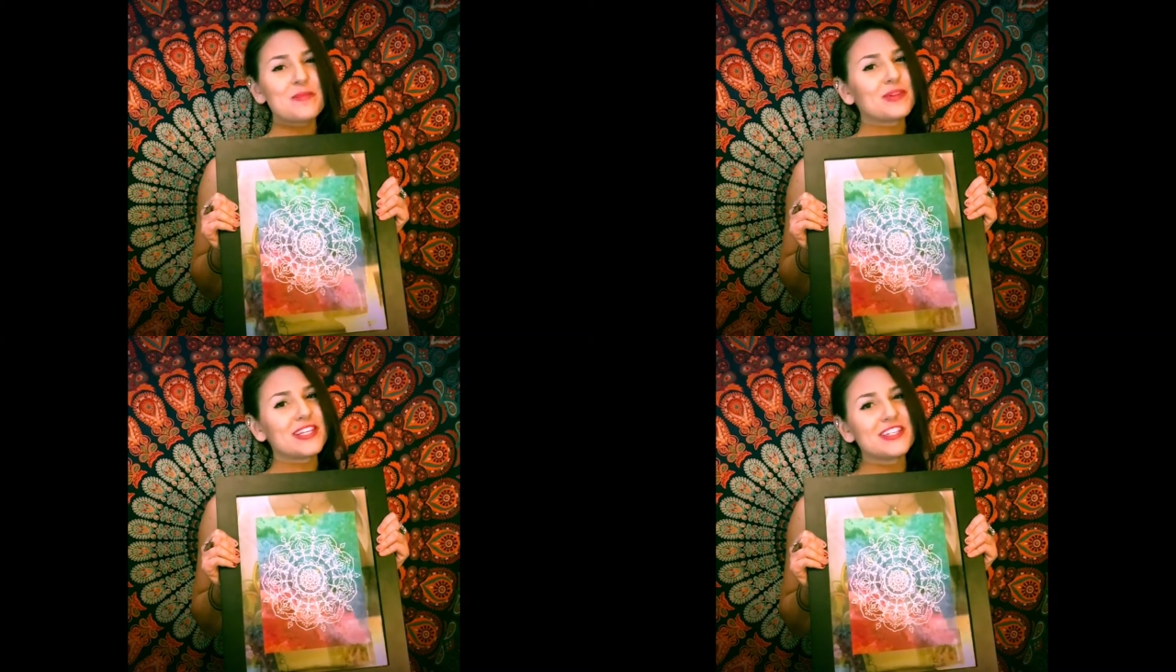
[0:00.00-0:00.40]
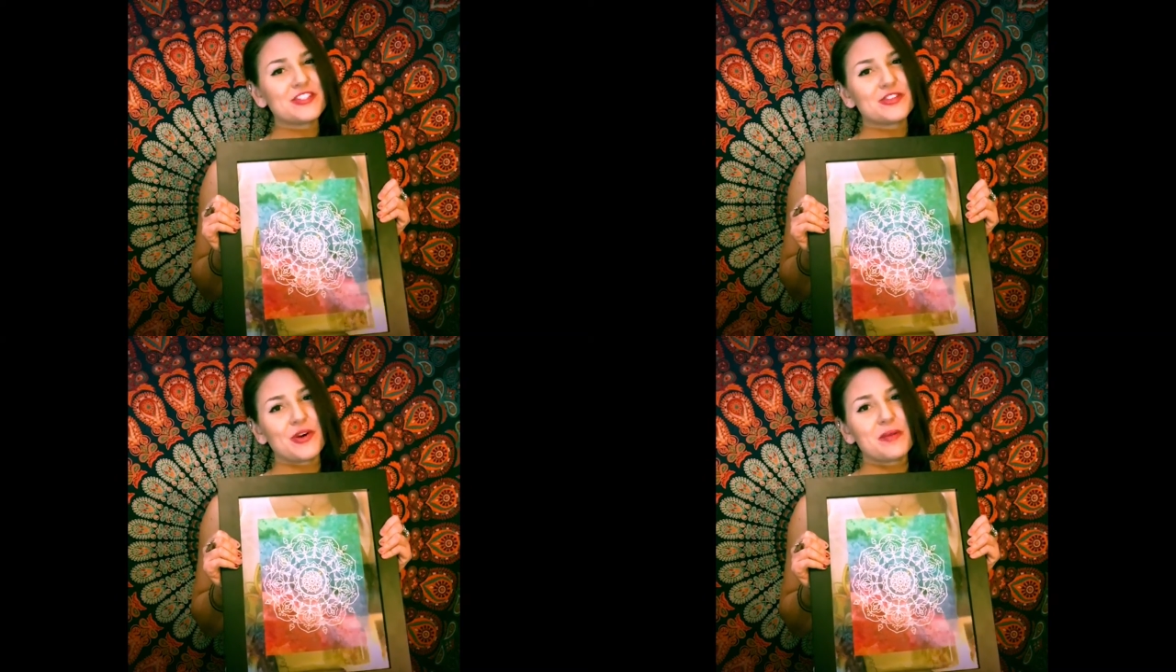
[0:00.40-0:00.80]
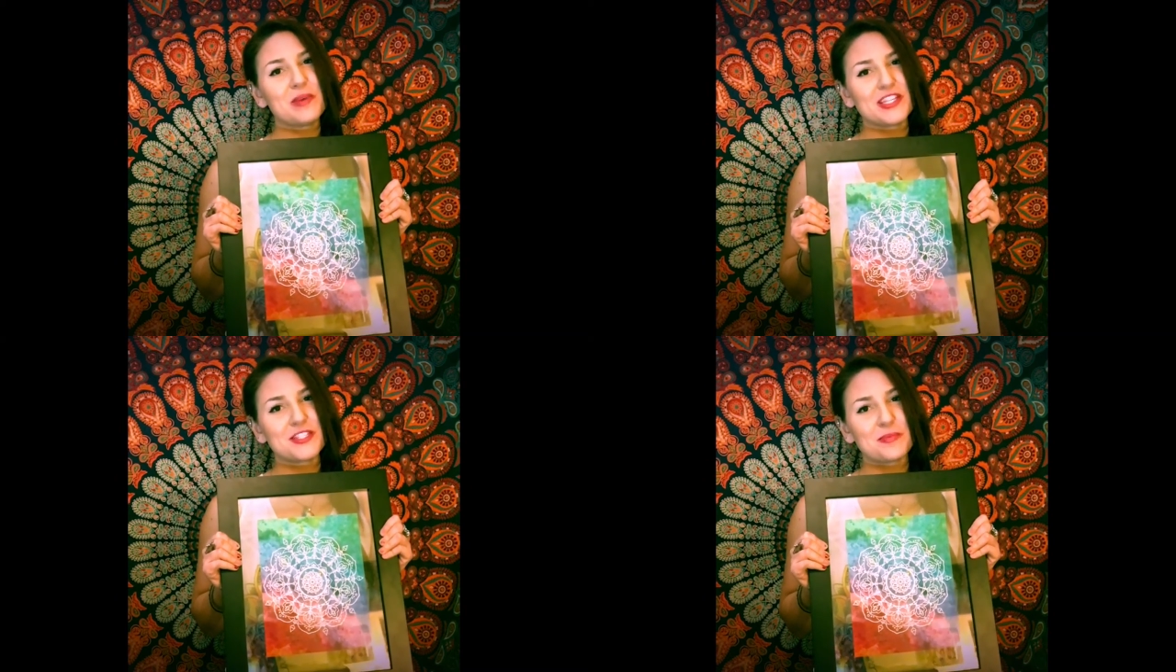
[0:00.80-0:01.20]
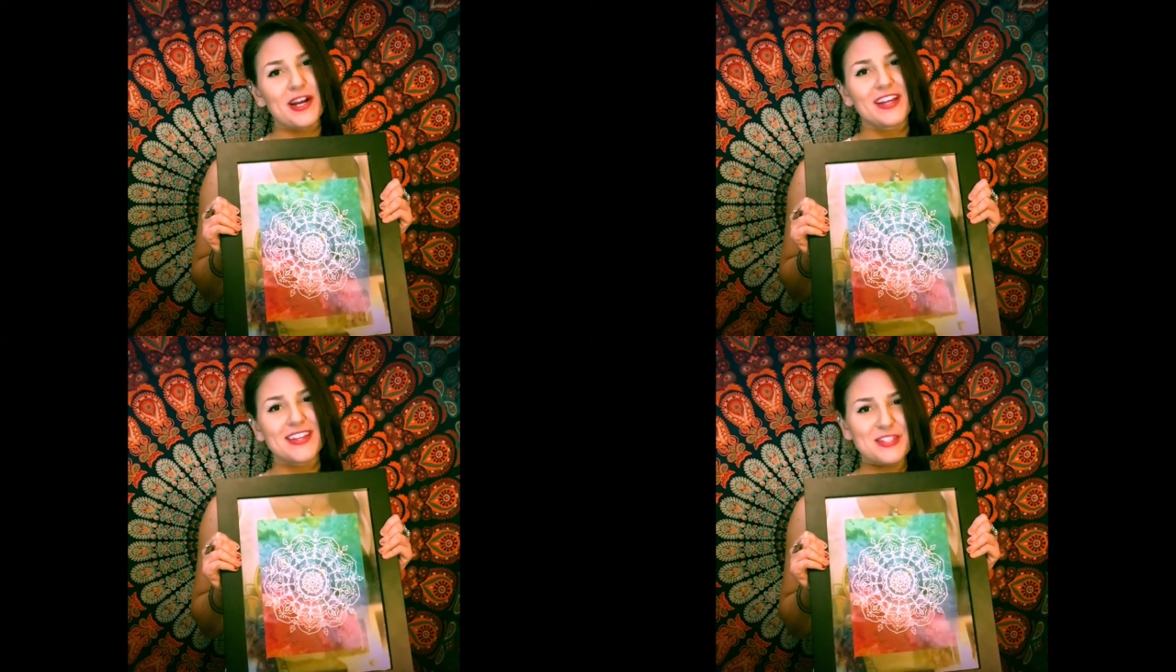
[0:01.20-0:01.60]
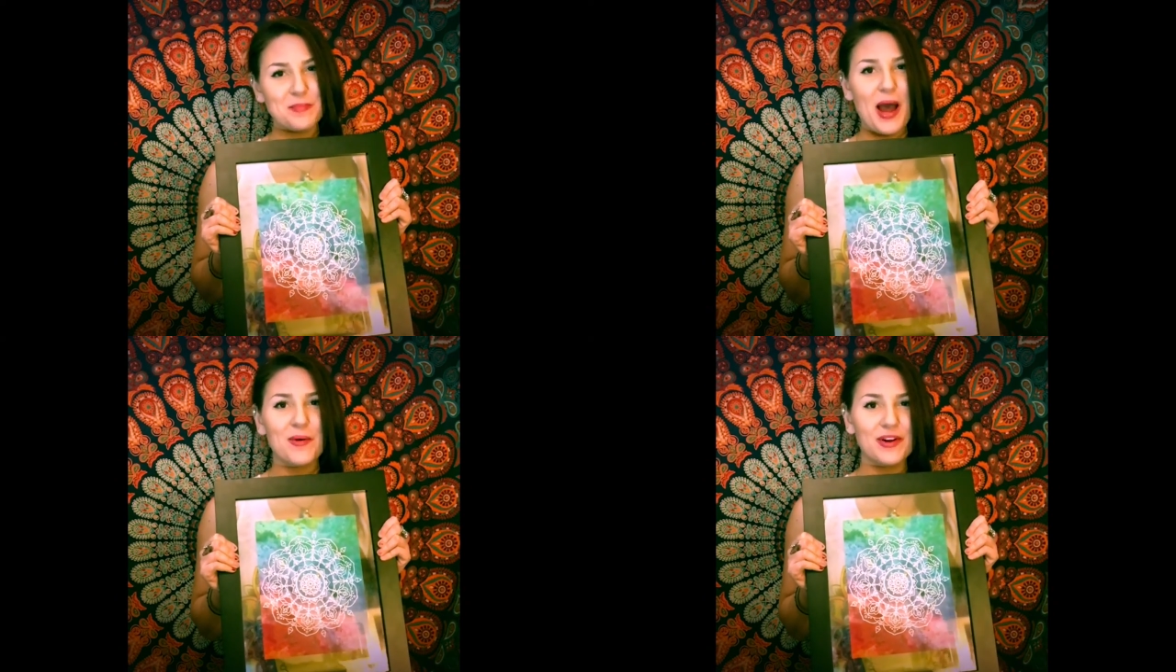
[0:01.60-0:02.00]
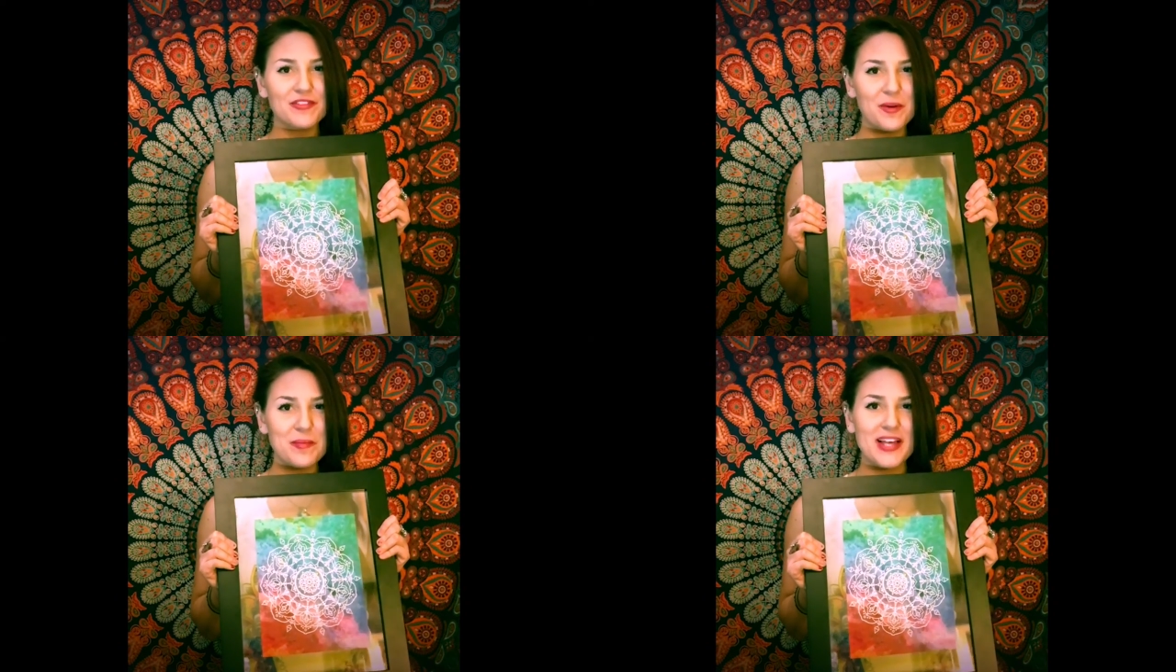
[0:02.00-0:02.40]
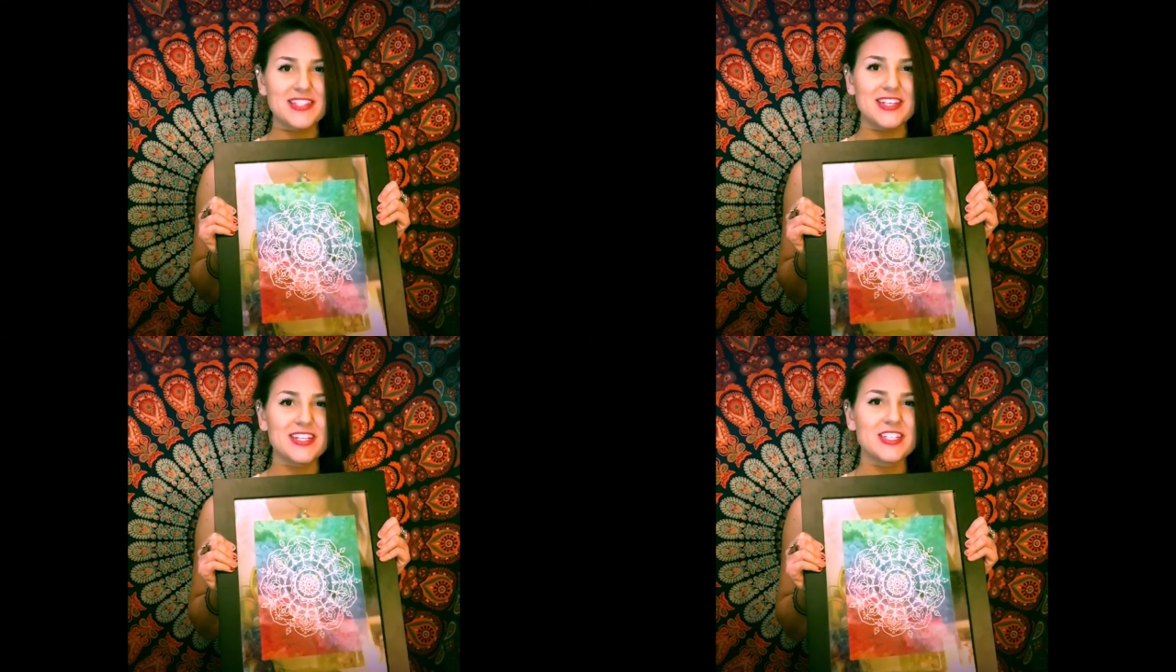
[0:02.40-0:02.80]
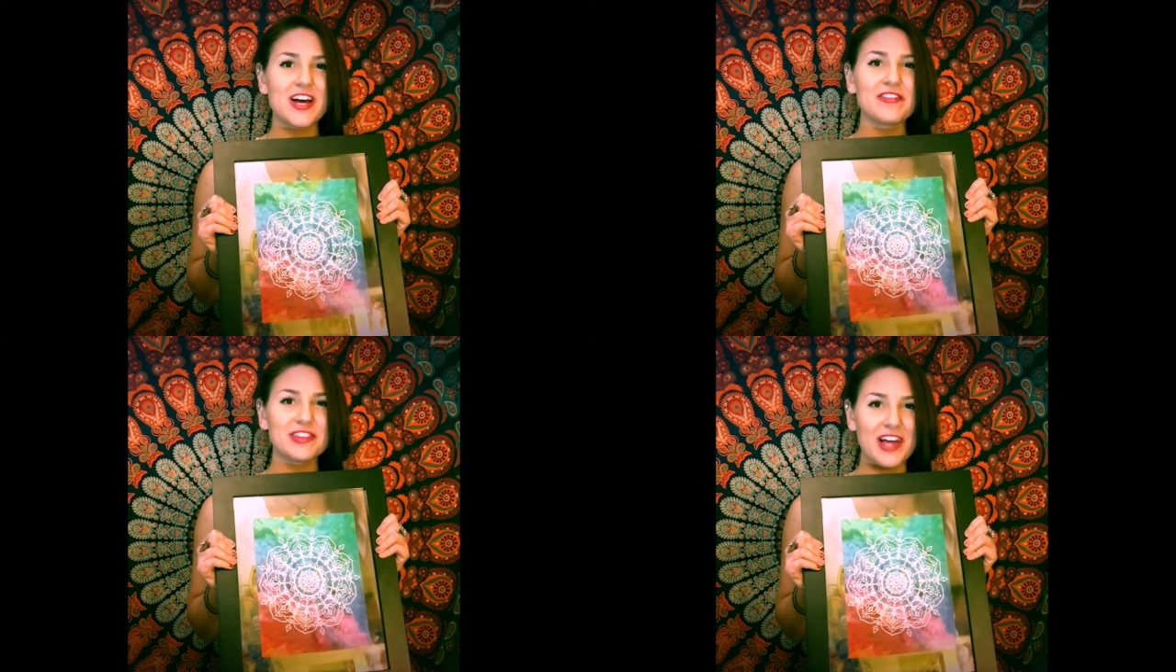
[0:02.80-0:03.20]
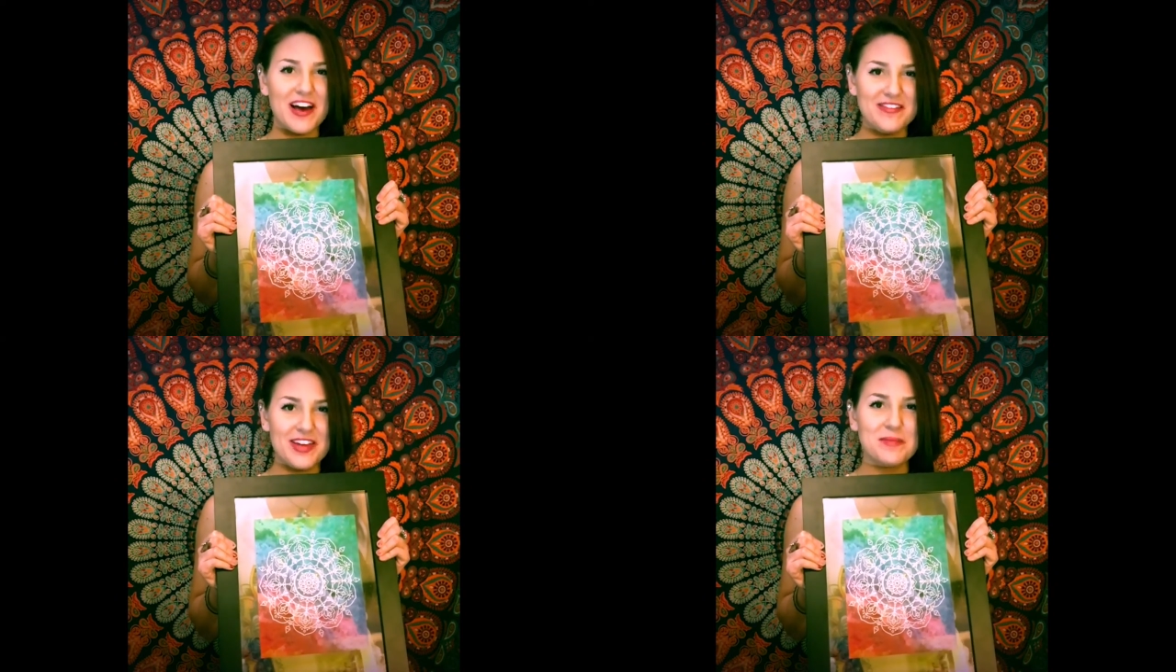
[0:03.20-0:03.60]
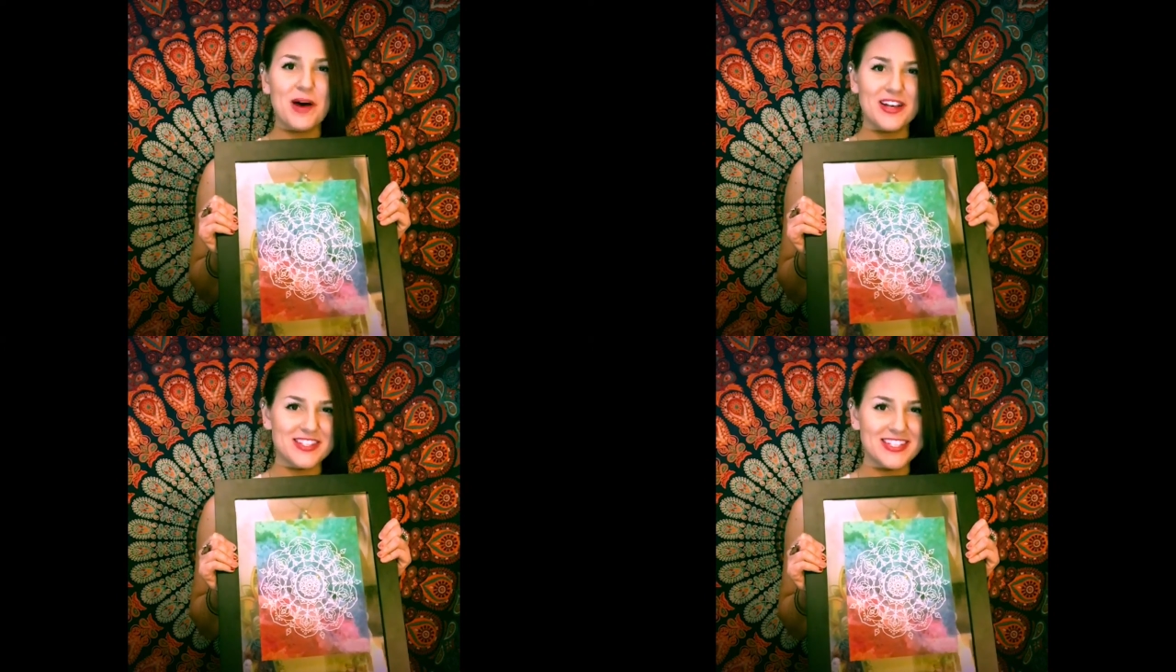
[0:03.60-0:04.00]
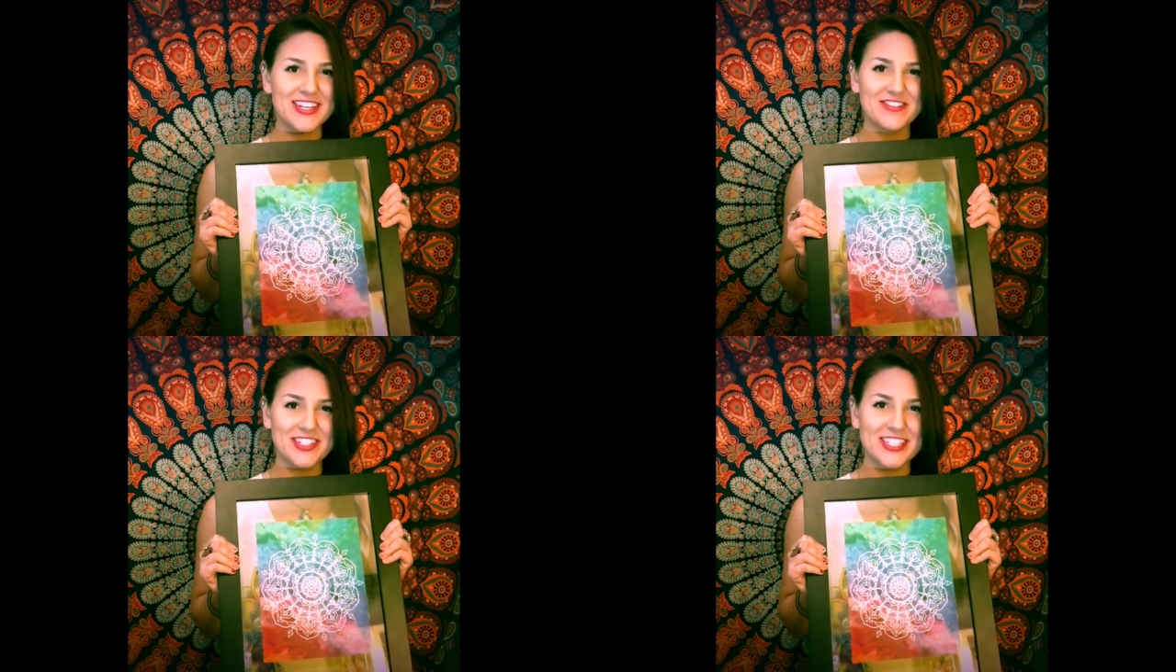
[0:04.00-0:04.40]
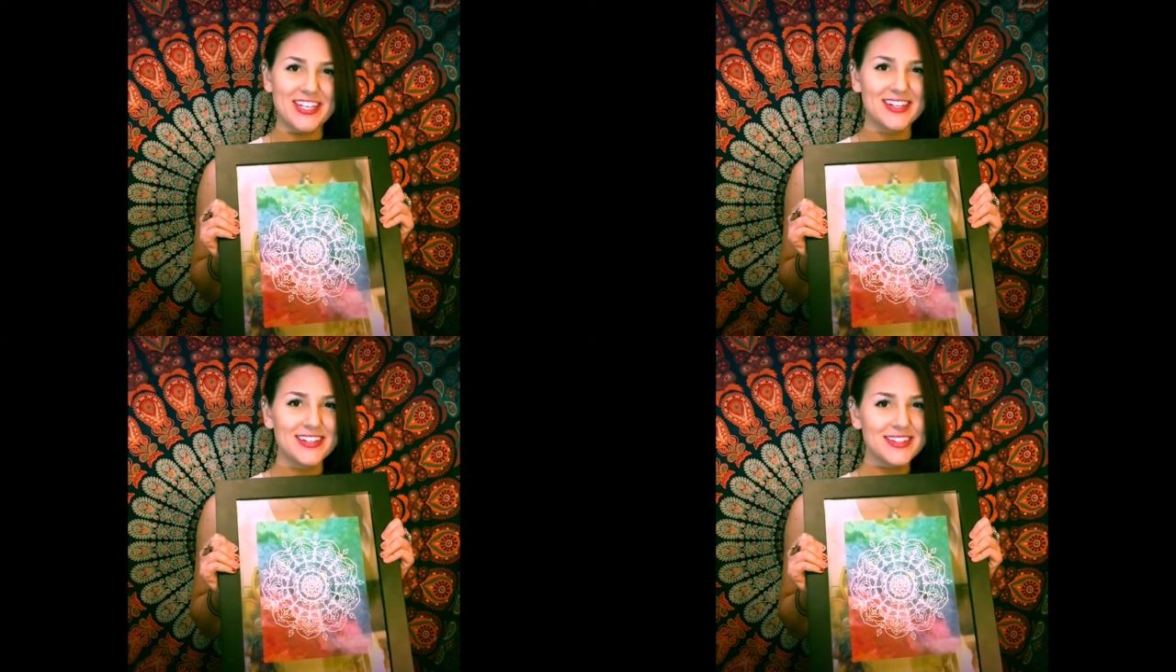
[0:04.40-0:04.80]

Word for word: Please join me in spreading this powerful message of love and positivity.